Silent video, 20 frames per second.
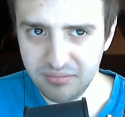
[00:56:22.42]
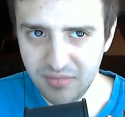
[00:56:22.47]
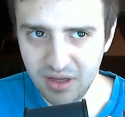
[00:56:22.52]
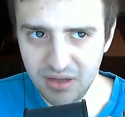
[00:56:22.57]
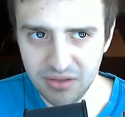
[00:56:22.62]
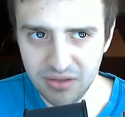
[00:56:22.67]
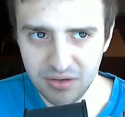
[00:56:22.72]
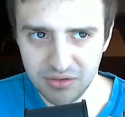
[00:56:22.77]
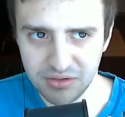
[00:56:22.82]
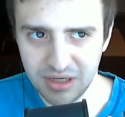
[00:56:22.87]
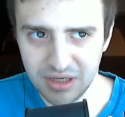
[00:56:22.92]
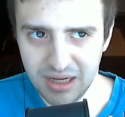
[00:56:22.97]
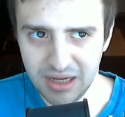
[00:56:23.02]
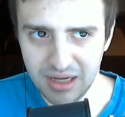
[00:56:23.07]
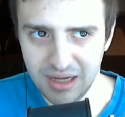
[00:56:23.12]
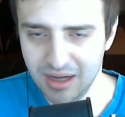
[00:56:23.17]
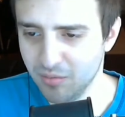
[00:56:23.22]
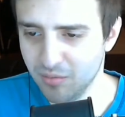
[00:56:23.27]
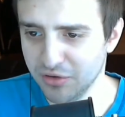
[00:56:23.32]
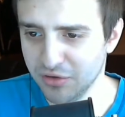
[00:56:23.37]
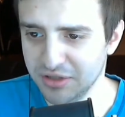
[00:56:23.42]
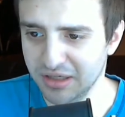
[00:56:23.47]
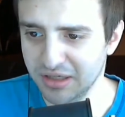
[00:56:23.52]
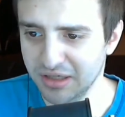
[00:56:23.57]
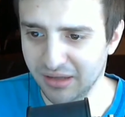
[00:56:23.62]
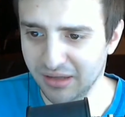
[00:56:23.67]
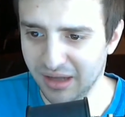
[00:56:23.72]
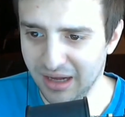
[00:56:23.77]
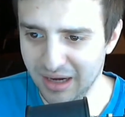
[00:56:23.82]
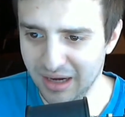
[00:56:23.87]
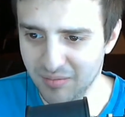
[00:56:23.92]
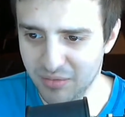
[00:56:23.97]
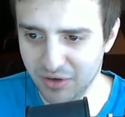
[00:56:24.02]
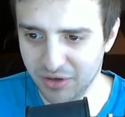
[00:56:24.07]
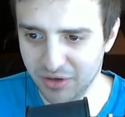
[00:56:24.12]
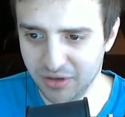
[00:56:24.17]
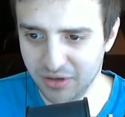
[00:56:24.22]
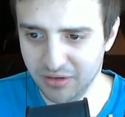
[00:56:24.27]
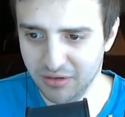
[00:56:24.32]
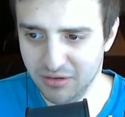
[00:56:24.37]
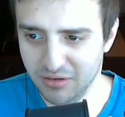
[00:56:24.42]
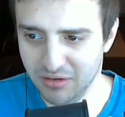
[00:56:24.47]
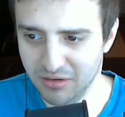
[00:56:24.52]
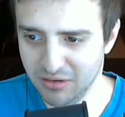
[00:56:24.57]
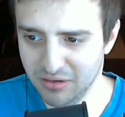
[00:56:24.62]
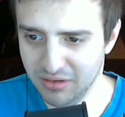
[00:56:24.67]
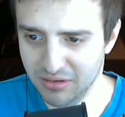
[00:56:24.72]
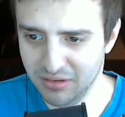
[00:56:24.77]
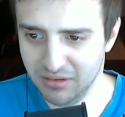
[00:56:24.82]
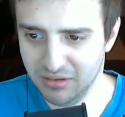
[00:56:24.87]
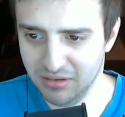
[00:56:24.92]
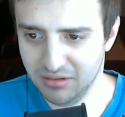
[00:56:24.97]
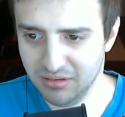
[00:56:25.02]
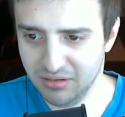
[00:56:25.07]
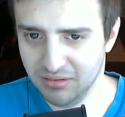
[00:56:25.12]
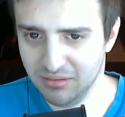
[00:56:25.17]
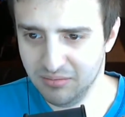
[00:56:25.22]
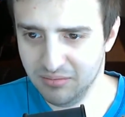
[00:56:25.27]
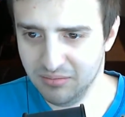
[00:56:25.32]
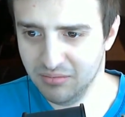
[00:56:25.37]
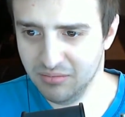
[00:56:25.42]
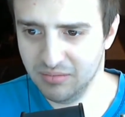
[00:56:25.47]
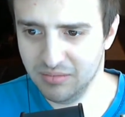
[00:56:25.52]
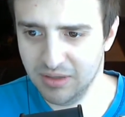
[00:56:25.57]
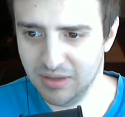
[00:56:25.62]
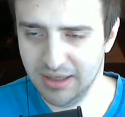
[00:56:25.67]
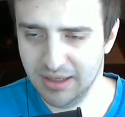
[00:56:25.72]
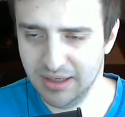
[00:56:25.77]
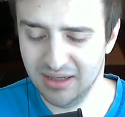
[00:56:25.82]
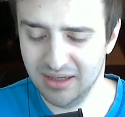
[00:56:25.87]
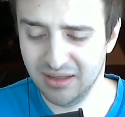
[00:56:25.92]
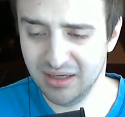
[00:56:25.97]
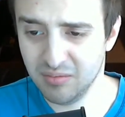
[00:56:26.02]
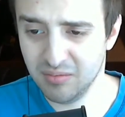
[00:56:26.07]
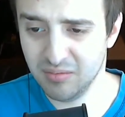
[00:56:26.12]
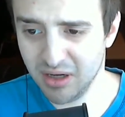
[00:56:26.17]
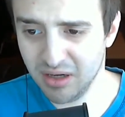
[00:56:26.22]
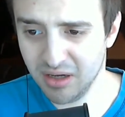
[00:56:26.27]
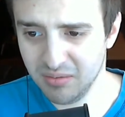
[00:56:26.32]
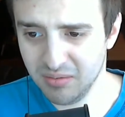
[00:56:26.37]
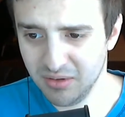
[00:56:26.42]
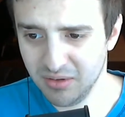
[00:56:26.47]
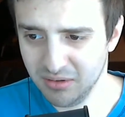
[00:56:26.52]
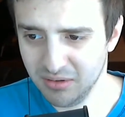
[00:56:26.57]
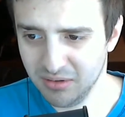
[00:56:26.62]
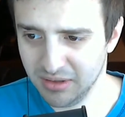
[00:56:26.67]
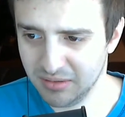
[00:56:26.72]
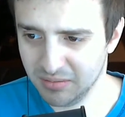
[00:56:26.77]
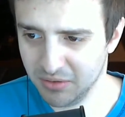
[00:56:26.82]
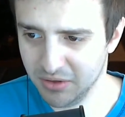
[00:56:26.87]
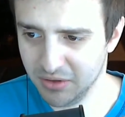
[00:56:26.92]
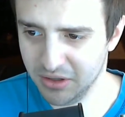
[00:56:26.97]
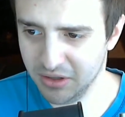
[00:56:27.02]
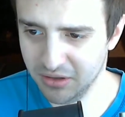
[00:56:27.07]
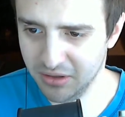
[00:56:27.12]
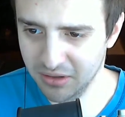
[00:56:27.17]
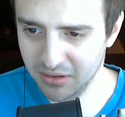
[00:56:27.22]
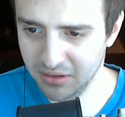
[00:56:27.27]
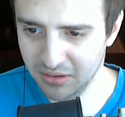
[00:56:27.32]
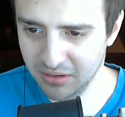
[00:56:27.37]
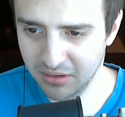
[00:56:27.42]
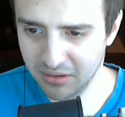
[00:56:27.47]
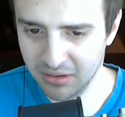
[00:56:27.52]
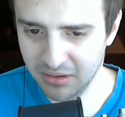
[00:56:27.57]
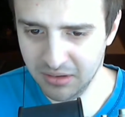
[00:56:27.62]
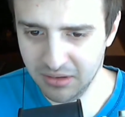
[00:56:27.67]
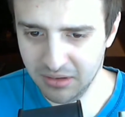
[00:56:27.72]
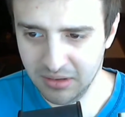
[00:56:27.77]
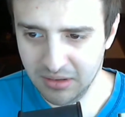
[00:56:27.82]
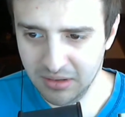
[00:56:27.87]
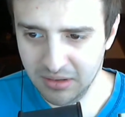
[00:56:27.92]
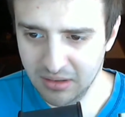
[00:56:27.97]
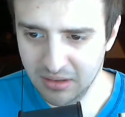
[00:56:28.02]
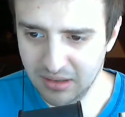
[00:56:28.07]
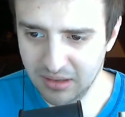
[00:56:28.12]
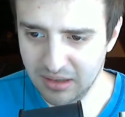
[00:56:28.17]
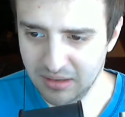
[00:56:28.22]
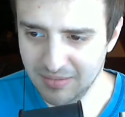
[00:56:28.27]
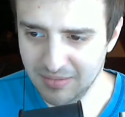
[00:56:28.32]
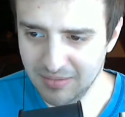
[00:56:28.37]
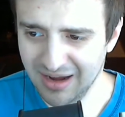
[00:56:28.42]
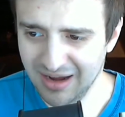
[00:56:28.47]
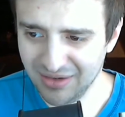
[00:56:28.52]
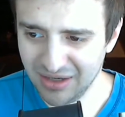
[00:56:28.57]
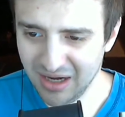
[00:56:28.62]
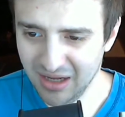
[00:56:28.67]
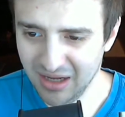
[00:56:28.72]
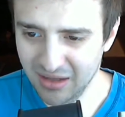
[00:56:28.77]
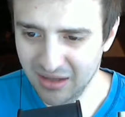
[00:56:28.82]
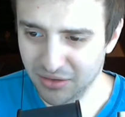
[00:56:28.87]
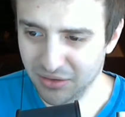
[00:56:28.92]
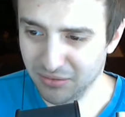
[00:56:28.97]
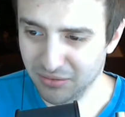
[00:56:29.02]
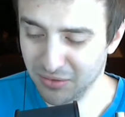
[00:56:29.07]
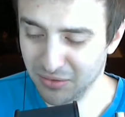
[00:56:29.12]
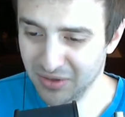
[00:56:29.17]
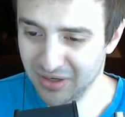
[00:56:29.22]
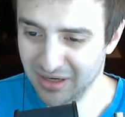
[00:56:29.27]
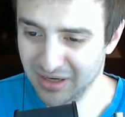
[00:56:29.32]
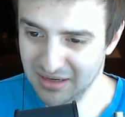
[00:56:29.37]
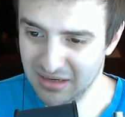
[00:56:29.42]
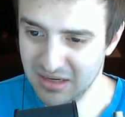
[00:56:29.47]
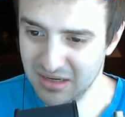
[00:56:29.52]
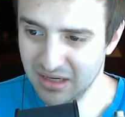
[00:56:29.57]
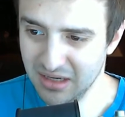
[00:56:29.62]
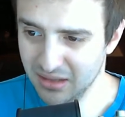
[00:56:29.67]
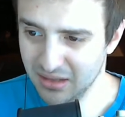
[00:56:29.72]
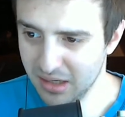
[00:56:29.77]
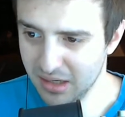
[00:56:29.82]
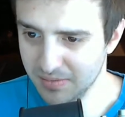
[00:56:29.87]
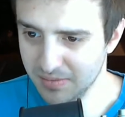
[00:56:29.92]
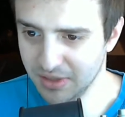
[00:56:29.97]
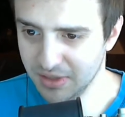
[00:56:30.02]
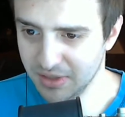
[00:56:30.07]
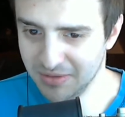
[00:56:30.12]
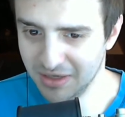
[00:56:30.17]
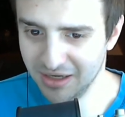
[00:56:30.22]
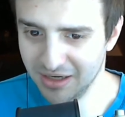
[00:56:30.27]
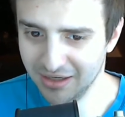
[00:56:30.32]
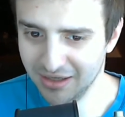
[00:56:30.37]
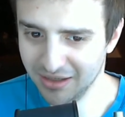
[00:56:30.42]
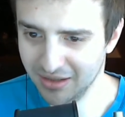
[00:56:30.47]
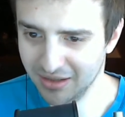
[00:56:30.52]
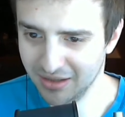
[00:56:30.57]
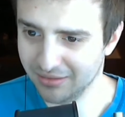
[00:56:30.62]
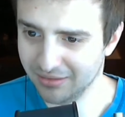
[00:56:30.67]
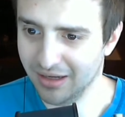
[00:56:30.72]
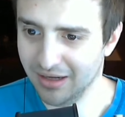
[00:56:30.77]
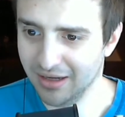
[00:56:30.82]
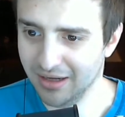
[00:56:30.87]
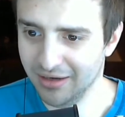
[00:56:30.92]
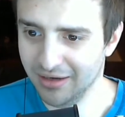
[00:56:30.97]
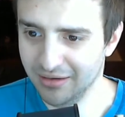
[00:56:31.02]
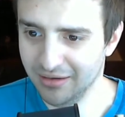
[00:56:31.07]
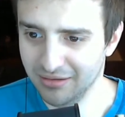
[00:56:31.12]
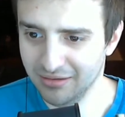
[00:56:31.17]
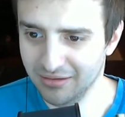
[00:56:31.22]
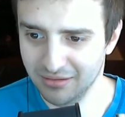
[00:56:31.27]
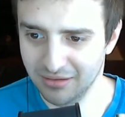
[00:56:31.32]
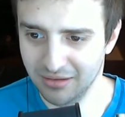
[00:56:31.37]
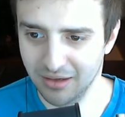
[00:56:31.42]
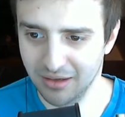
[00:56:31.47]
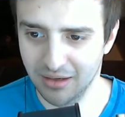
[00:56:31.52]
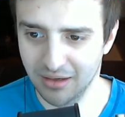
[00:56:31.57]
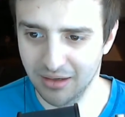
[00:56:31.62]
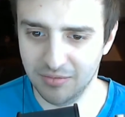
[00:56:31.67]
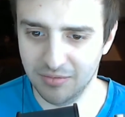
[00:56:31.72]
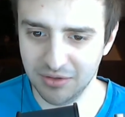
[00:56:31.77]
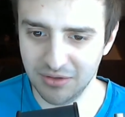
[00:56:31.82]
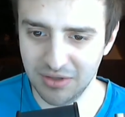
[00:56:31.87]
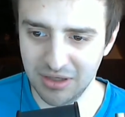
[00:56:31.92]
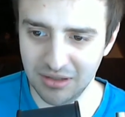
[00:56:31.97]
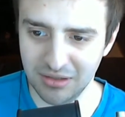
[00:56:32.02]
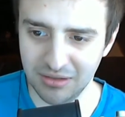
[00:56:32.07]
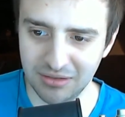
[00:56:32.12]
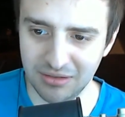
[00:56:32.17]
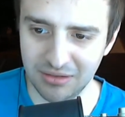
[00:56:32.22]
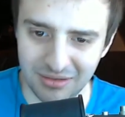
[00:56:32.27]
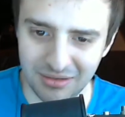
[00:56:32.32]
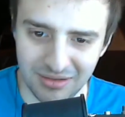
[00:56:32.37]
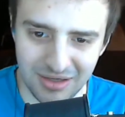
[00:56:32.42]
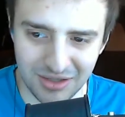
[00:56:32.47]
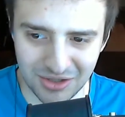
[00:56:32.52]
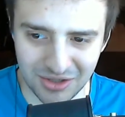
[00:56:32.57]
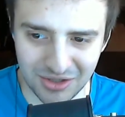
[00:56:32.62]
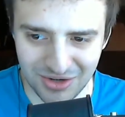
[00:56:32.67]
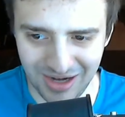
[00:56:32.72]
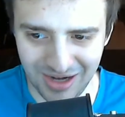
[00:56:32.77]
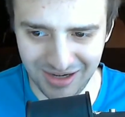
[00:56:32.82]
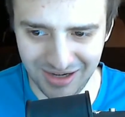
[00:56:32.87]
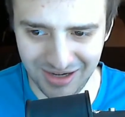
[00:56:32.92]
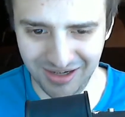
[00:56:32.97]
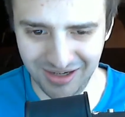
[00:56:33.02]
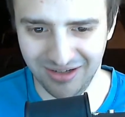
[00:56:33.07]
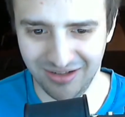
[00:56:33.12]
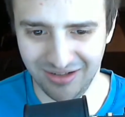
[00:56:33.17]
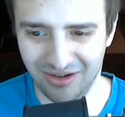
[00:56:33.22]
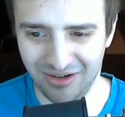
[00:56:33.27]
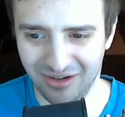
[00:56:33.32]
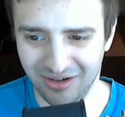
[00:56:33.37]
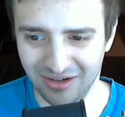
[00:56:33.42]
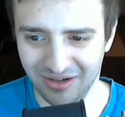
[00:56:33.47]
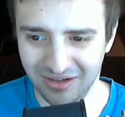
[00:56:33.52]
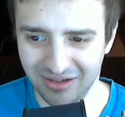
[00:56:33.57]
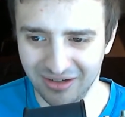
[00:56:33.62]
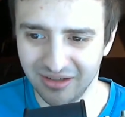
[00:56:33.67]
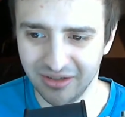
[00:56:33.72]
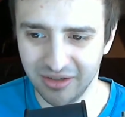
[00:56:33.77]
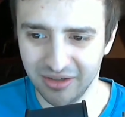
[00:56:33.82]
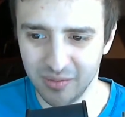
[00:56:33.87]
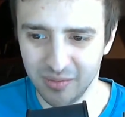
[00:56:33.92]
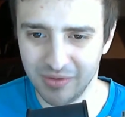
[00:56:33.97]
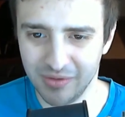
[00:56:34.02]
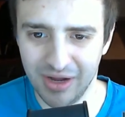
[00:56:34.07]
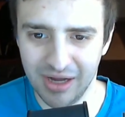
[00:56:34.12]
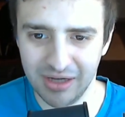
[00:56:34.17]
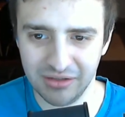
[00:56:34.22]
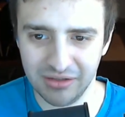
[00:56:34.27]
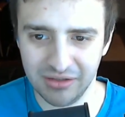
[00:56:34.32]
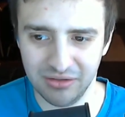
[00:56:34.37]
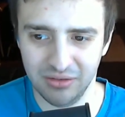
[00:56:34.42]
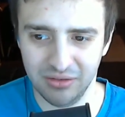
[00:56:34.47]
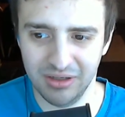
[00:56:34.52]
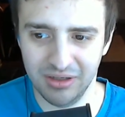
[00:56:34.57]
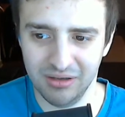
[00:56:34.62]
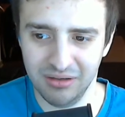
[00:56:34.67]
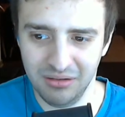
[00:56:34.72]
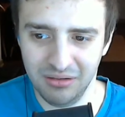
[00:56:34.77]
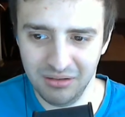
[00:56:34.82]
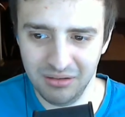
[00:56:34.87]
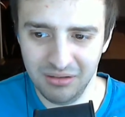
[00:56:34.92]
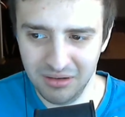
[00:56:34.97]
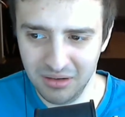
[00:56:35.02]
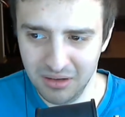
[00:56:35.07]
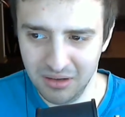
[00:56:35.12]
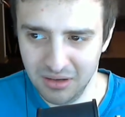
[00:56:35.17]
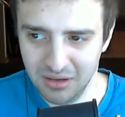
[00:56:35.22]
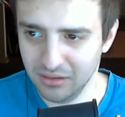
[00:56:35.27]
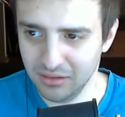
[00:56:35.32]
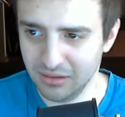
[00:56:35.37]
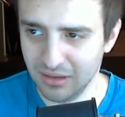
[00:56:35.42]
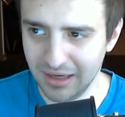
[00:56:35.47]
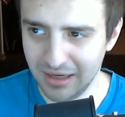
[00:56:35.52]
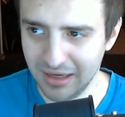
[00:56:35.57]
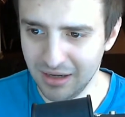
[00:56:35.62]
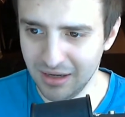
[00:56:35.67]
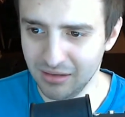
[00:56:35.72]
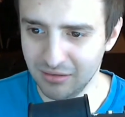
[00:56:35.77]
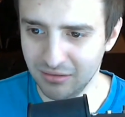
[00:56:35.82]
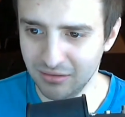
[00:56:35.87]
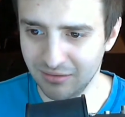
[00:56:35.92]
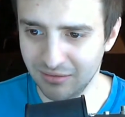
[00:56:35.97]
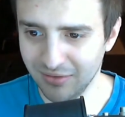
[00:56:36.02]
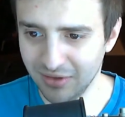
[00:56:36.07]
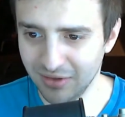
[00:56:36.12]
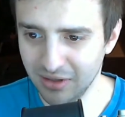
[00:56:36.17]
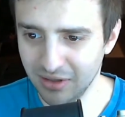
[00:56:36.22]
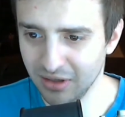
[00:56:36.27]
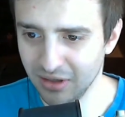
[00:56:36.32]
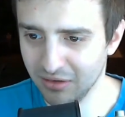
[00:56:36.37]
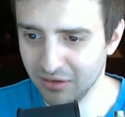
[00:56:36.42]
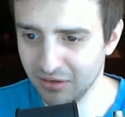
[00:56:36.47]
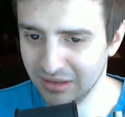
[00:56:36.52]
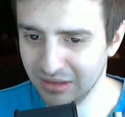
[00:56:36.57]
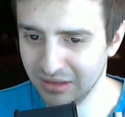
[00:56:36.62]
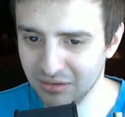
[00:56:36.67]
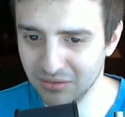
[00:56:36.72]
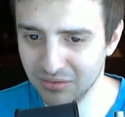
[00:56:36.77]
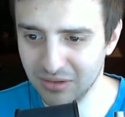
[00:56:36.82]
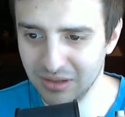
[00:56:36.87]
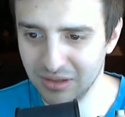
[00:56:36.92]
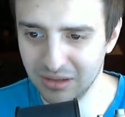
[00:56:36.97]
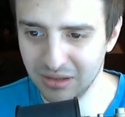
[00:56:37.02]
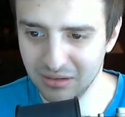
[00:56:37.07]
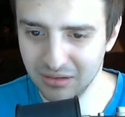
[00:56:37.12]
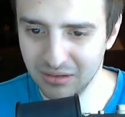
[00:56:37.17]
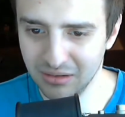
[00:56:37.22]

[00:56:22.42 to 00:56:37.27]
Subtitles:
There's a Ember CLI book on LeanPub that's pretty good. I haven't gotten through it, and he keeps updating it a lot. So he's tracking along a little bit faster than I can doing videos and doing